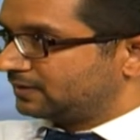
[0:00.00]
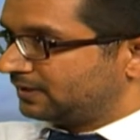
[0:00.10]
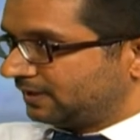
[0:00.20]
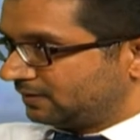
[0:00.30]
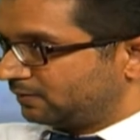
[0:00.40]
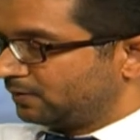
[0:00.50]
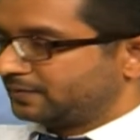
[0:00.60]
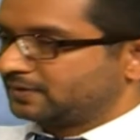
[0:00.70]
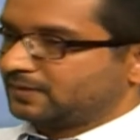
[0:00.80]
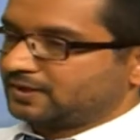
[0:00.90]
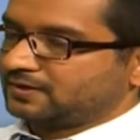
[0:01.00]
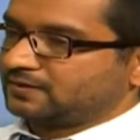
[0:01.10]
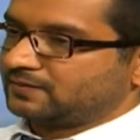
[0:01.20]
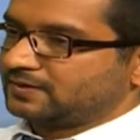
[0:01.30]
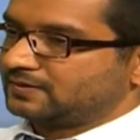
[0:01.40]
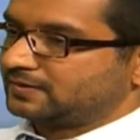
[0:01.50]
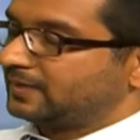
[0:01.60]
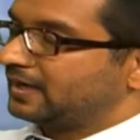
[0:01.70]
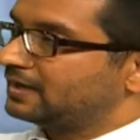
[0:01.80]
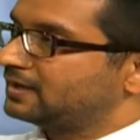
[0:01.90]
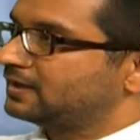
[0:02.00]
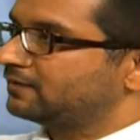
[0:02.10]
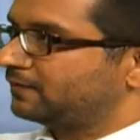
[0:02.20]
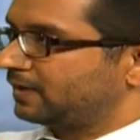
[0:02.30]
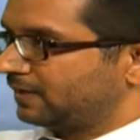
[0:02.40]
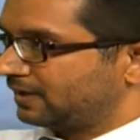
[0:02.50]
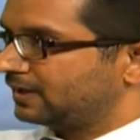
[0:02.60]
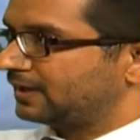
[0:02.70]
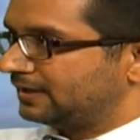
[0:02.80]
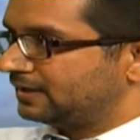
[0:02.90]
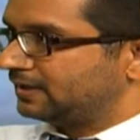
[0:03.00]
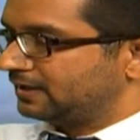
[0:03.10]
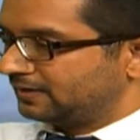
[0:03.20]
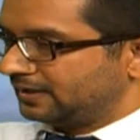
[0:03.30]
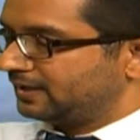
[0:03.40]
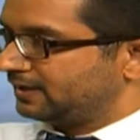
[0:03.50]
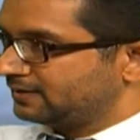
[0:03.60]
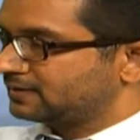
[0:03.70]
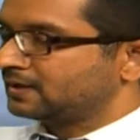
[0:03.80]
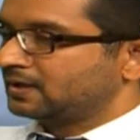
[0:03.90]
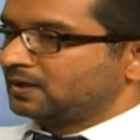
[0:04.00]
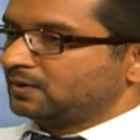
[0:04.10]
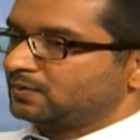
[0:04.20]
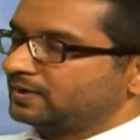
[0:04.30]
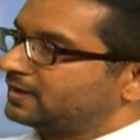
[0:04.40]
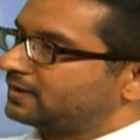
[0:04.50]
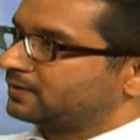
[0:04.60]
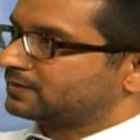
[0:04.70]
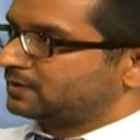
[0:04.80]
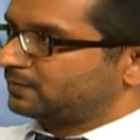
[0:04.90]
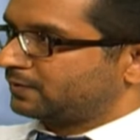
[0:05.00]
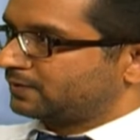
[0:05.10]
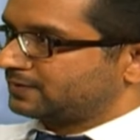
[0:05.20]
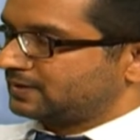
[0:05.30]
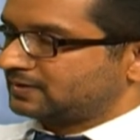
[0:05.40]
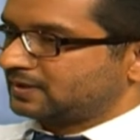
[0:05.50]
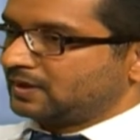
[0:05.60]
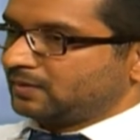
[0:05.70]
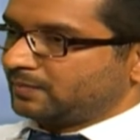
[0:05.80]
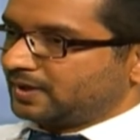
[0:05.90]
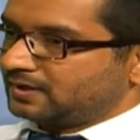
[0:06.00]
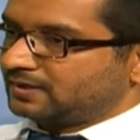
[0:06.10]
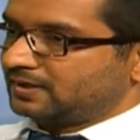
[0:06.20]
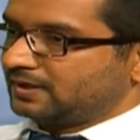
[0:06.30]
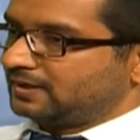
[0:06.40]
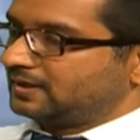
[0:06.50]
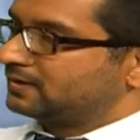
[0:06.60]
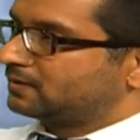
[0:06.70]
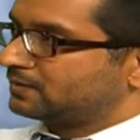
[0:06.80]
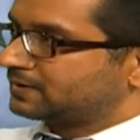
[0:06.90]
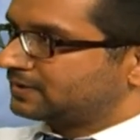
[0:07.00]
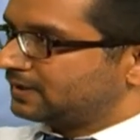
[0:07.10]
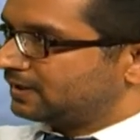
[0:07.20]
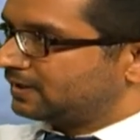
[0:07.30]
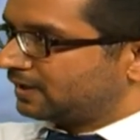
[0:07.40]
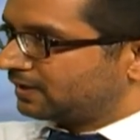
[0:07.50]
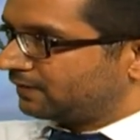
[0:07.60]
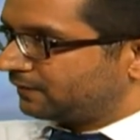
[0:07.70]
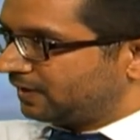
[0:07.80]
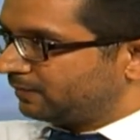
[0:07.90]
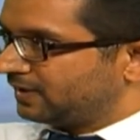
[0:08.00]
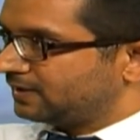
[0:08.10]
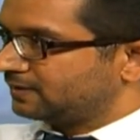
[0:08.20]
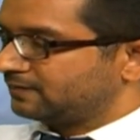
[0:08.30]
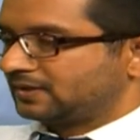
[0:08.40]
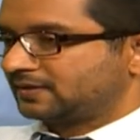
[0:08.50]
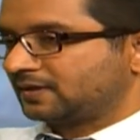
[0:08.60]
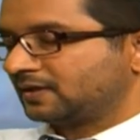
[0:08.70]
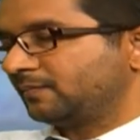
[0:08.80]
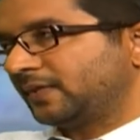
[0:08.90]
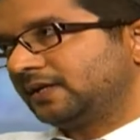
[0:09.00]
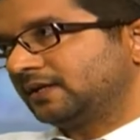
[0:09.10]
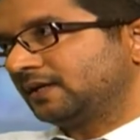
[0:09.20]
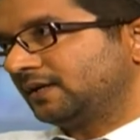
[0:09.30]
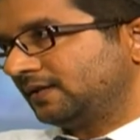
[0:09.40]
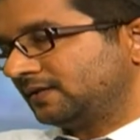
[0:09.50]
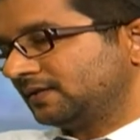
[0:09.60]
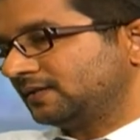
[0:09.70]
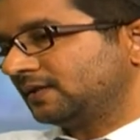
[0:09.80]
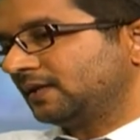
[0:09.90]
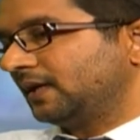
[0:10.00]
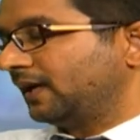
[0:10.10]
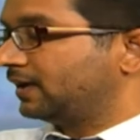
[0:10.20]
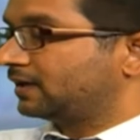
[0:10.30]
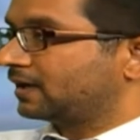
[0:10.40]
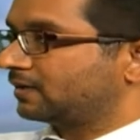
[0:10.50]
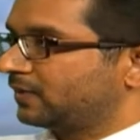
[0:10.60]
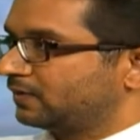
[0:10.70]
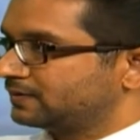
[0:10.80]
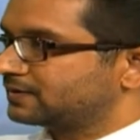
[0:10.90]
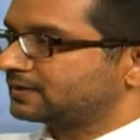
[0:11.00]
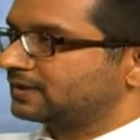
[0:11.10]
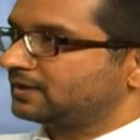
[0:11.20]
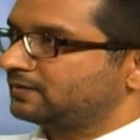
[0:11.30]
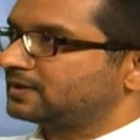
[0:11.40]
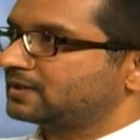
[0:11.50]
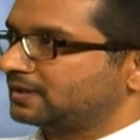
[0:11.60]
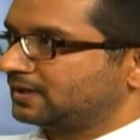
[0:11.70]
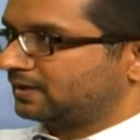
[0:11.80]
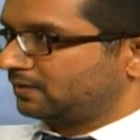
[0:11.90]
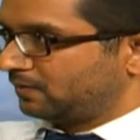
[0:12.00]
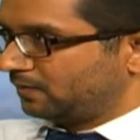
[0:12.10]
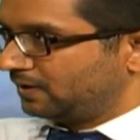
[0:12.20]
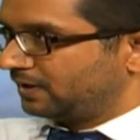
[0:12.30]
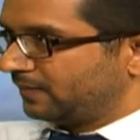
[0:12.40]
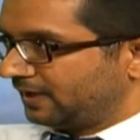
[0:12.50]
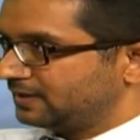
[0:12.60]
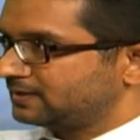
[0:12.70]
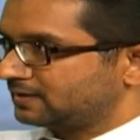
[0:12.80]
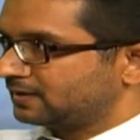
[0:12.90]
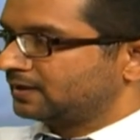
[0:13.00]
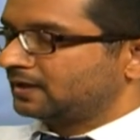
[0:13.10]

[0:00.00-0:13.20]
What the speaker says: all the age groups, but it's mainly the women, elderly ladies, who get osteoporosis. But it is also seen in younger females with certain medical conditions, and it can be also seen with older males